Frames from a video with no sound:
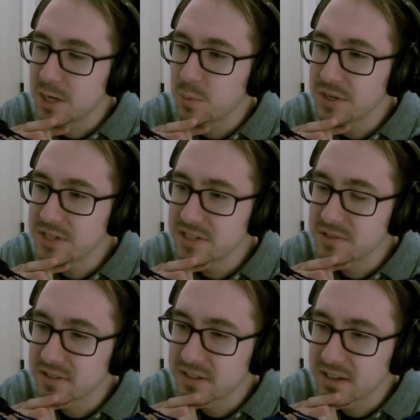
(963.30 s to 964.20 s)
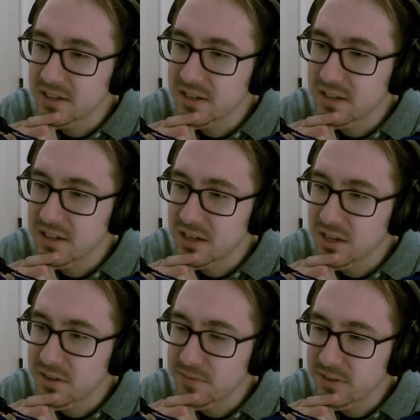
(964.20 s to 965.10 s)
which is a
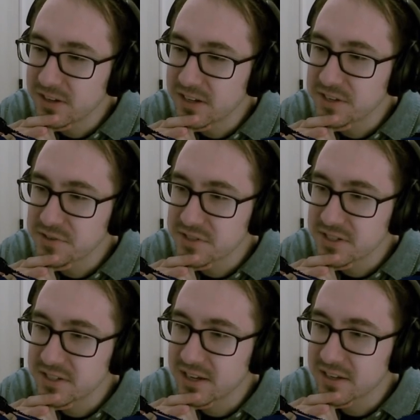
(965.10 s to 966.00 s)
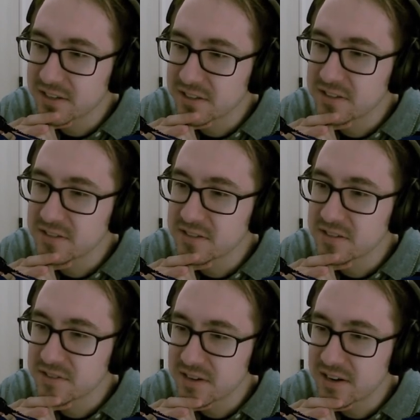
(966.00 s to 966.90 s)
very interesting deck. It's
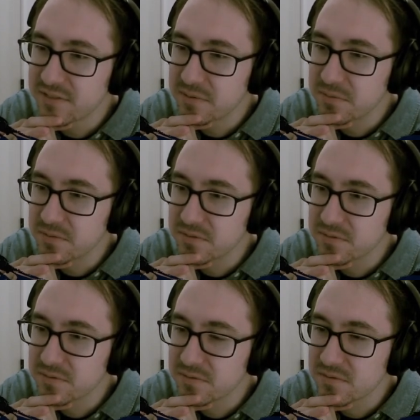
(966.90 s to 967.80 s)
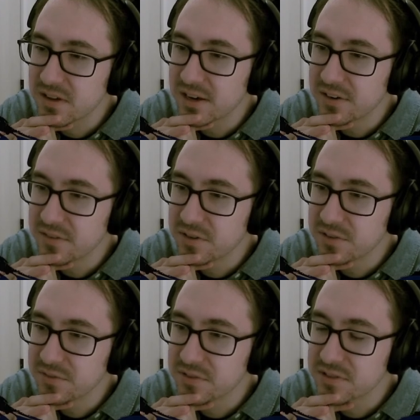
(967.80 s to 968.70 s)
not even, I don't even know if
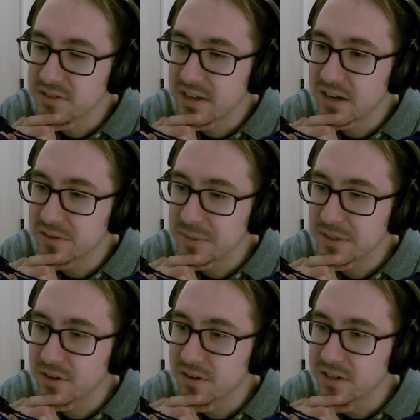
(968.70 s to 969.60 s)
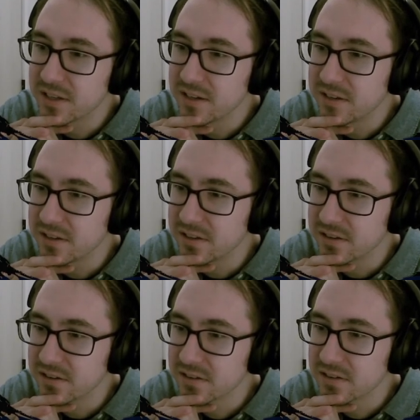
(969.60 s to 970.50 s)
there's an Alchemy card in
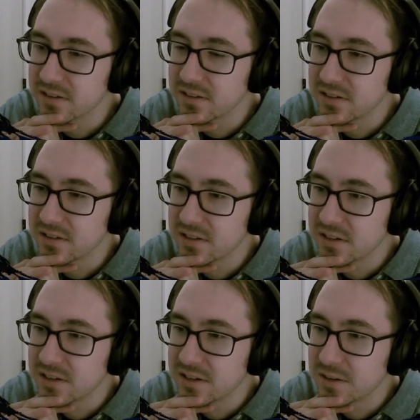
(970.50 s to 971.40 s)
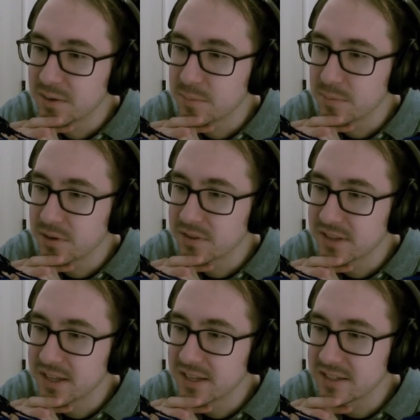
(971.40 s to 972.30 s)
here.
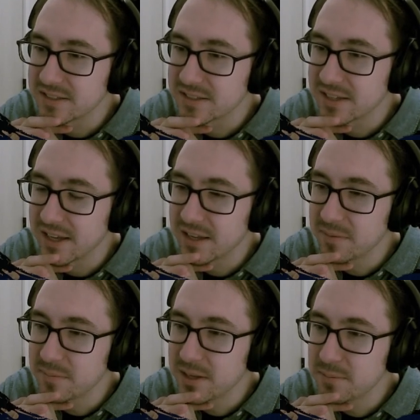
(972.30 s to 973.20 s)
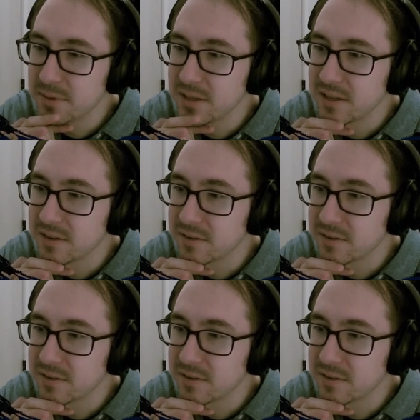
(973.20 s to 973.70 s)
Birthday Escape, maybe?